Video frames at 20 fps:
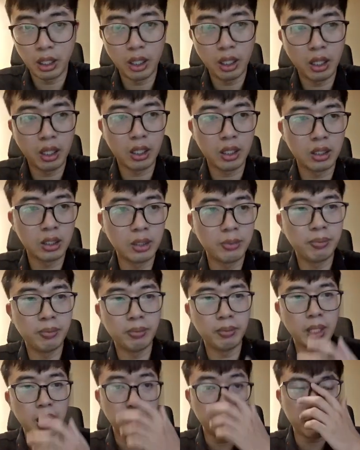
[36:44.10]
the
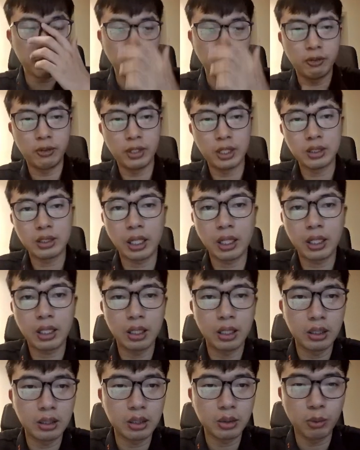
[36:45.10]
market behavior
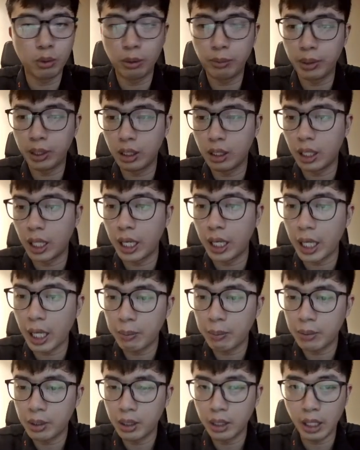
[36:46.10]
cycles will be the
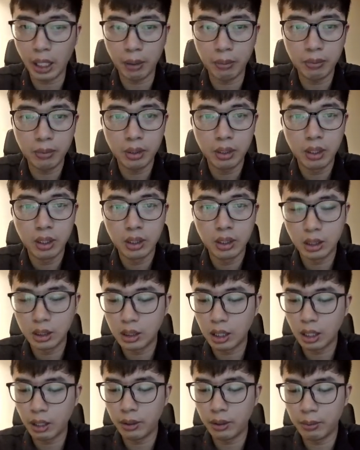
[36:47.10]
AMDM. Just
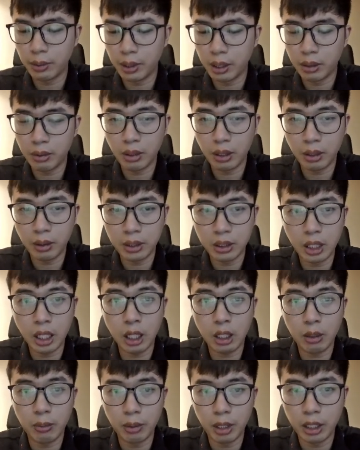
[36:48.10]
now I mean
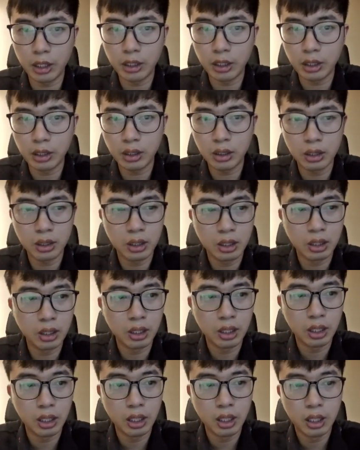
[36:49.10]
accumulations,
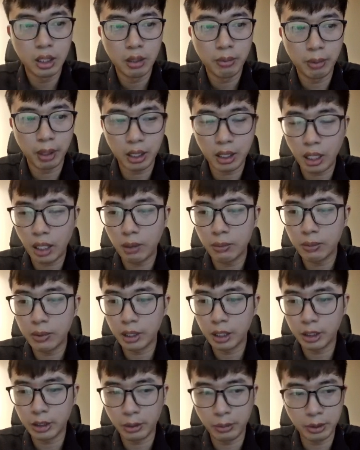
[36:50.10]
markup,
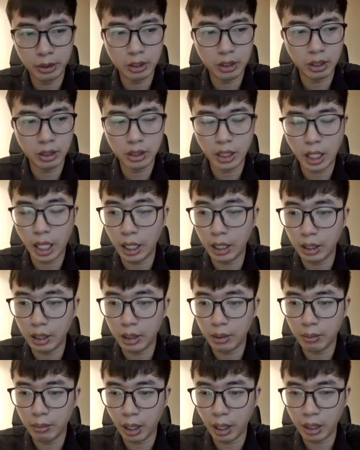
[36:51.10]
distributions, and
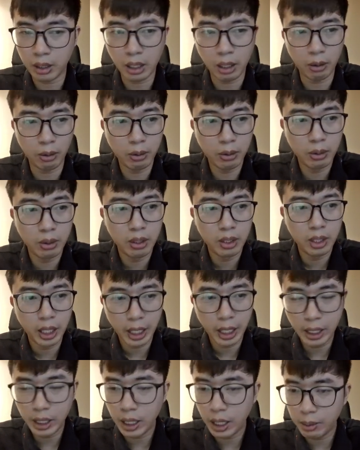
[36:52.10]
markdown.
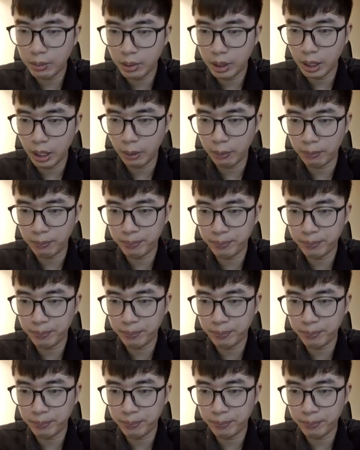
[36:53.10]
AMDM.